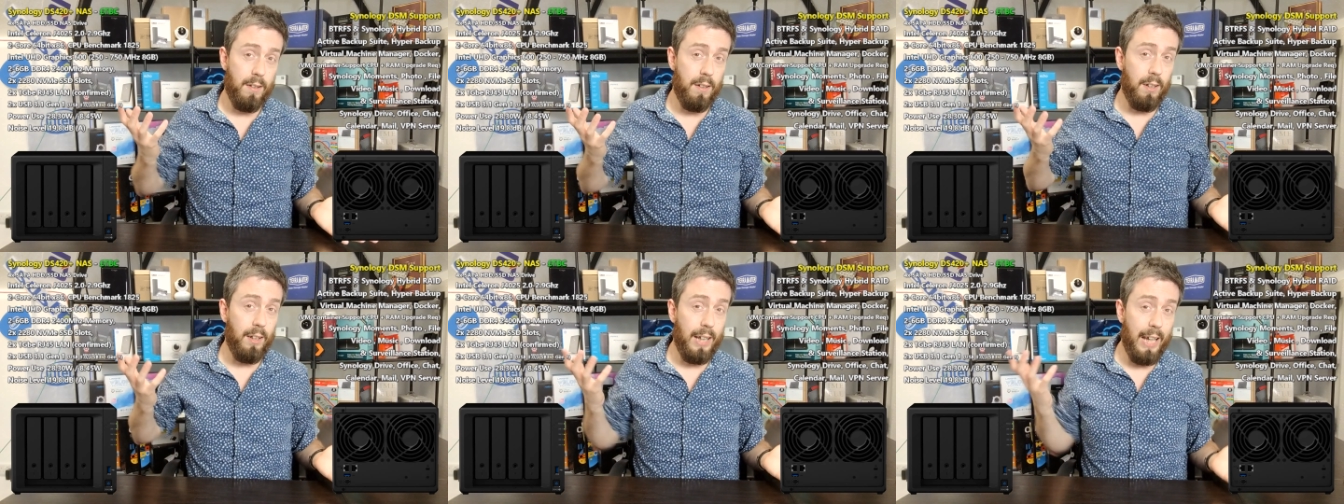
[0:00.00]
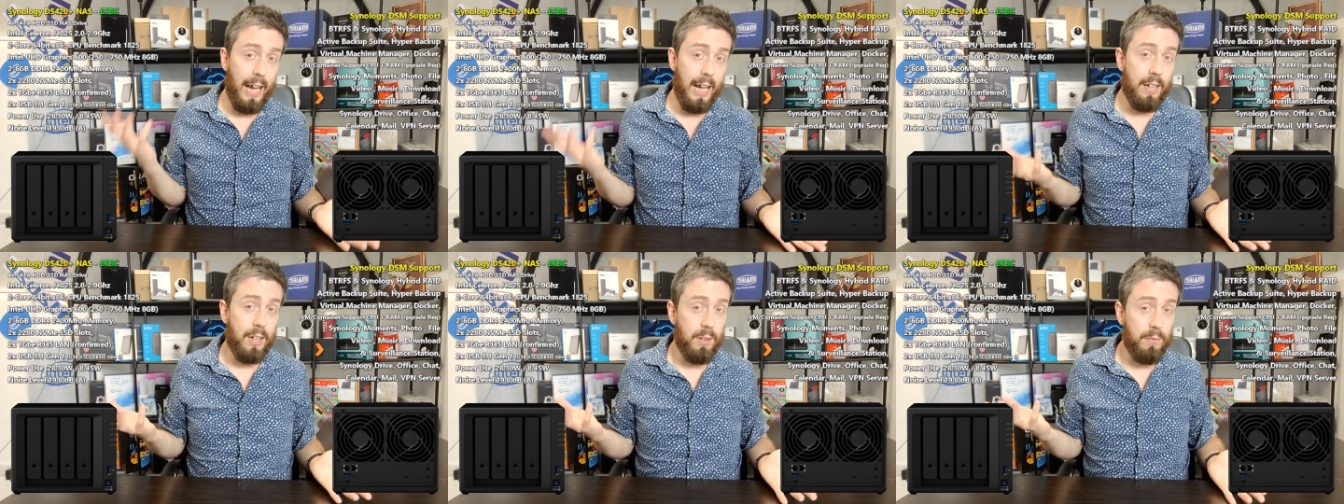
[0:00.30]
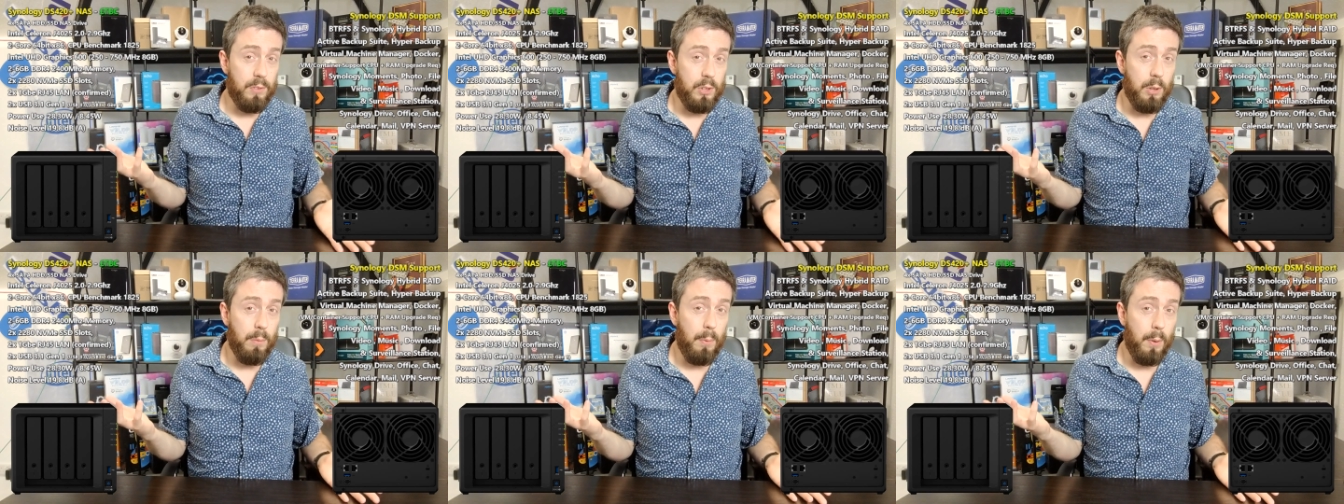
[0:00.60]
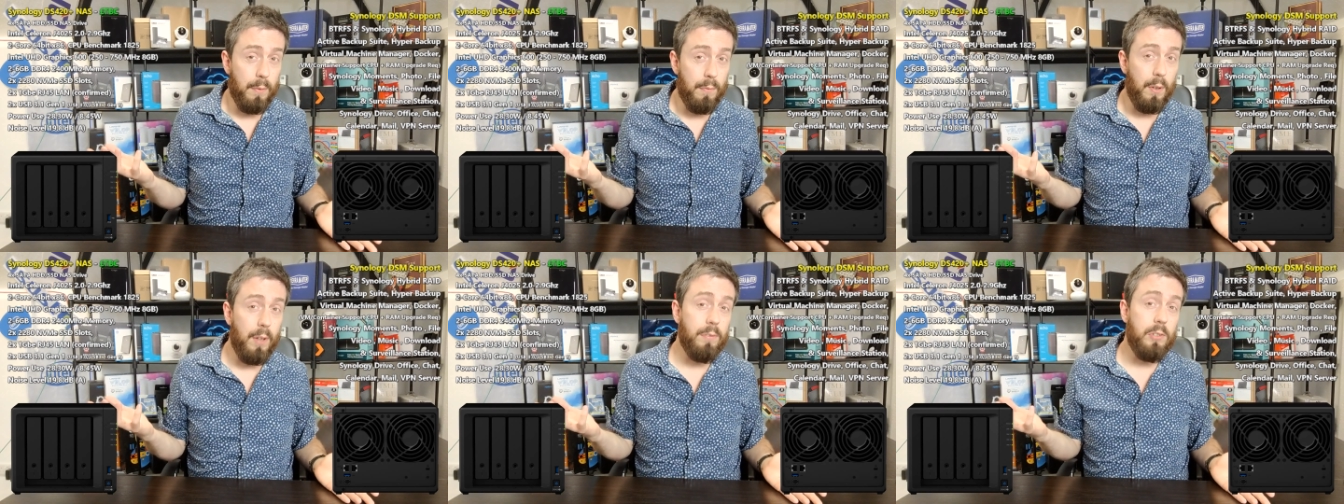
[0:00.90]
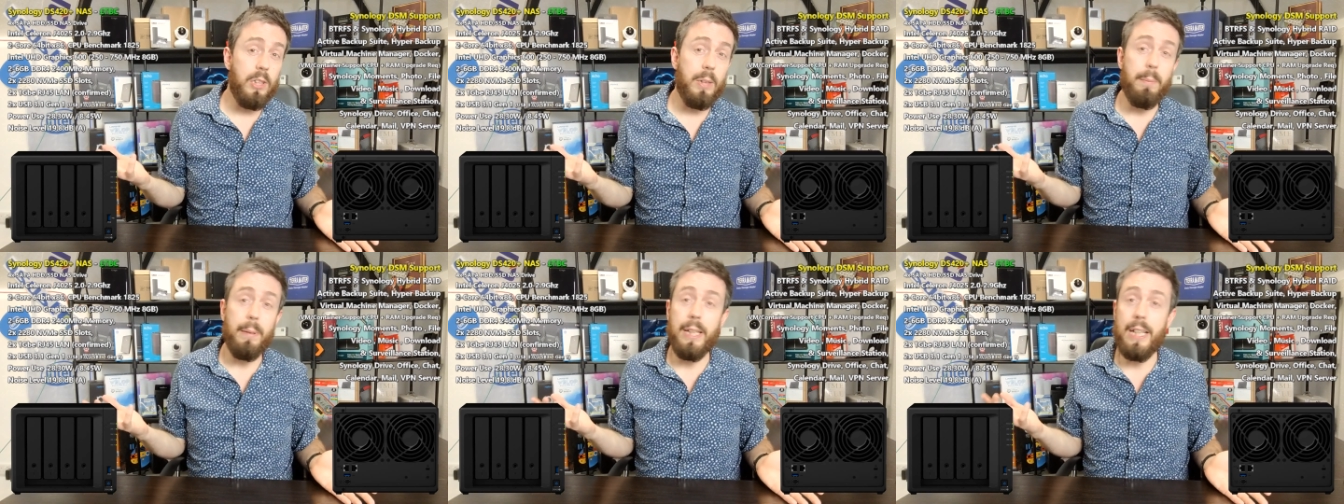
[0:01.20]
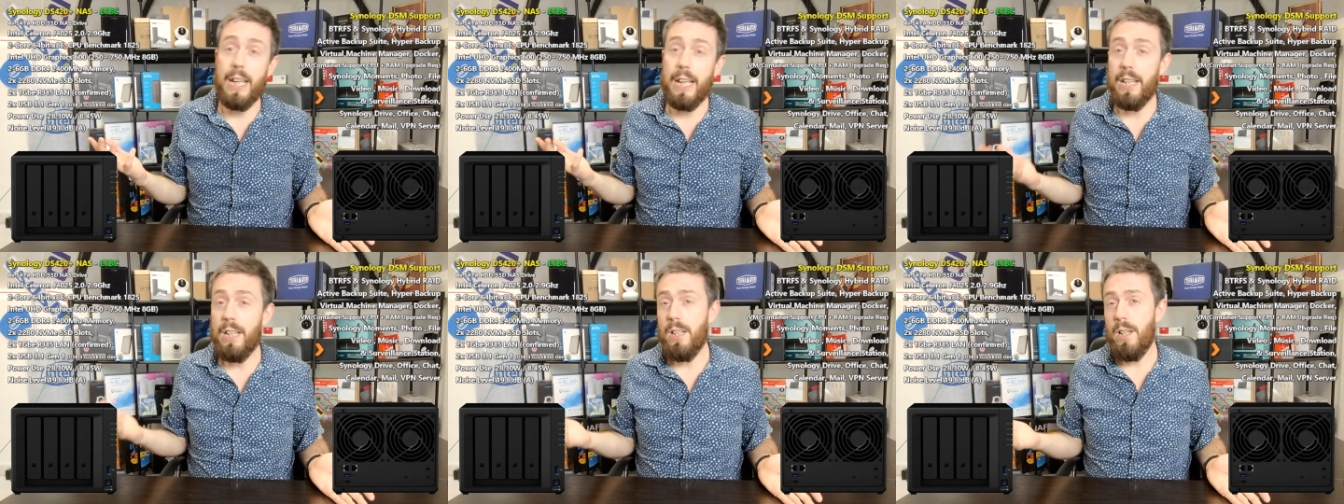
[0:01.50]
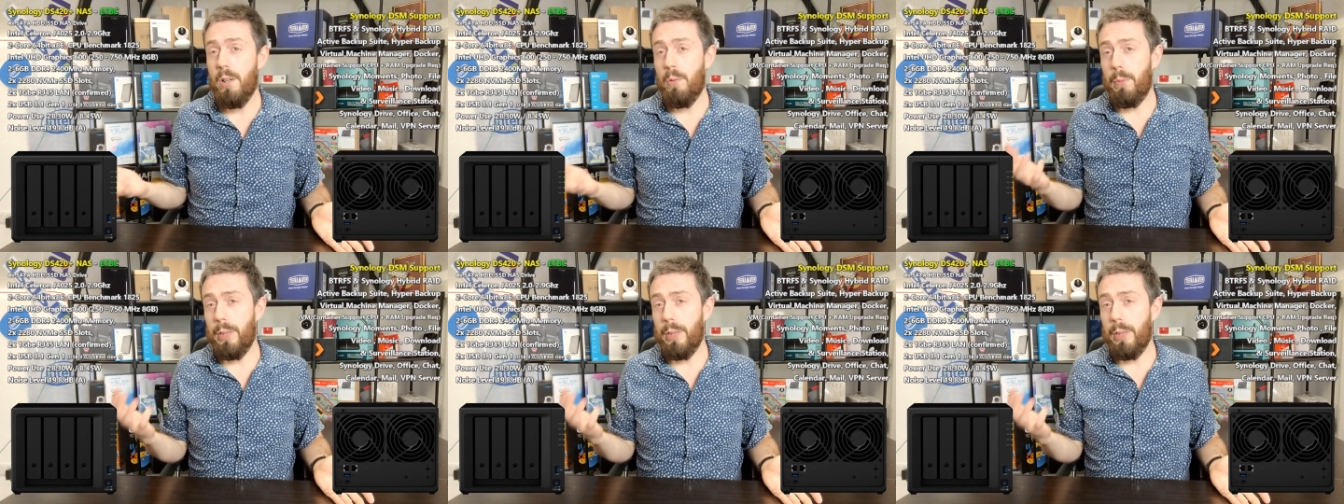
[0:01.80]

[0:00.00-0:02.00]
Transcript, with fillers: the lack of two point five G b E,